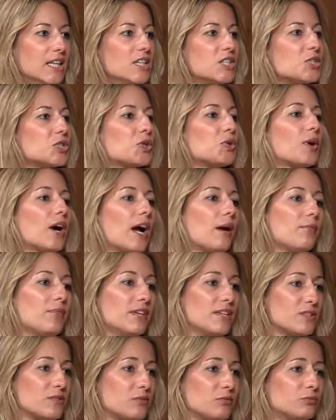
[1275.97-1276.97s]
to grab
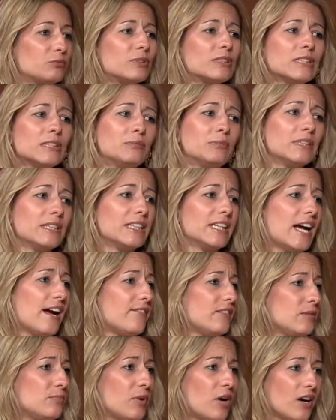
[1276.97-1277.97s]
these really, really
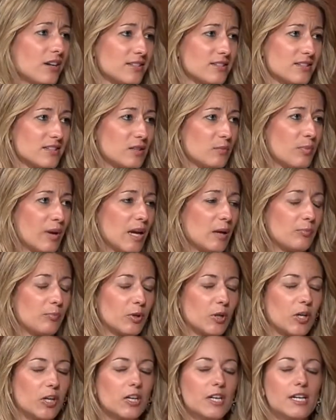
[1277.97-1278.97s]
heavy boxes of
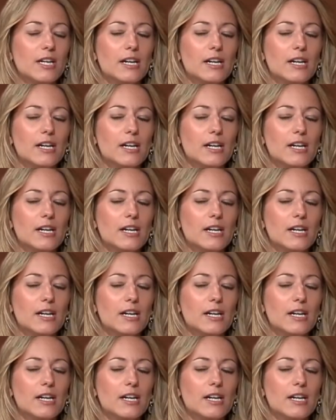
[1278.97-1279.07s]
paper.